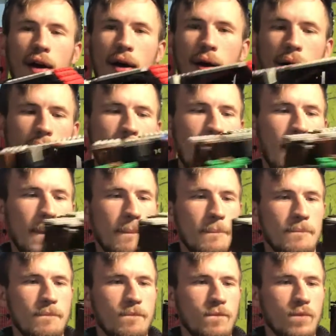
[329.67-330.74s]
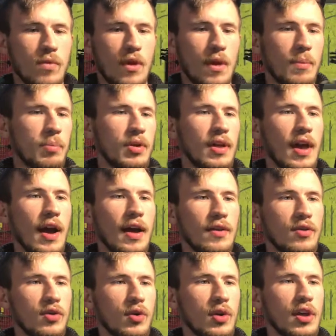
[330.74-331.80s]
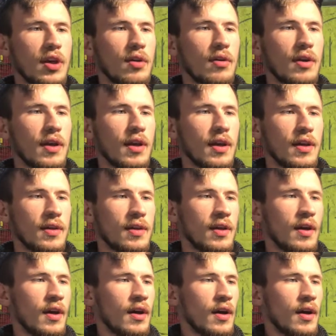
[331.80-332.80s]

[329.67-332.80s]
But yeah, so here it is.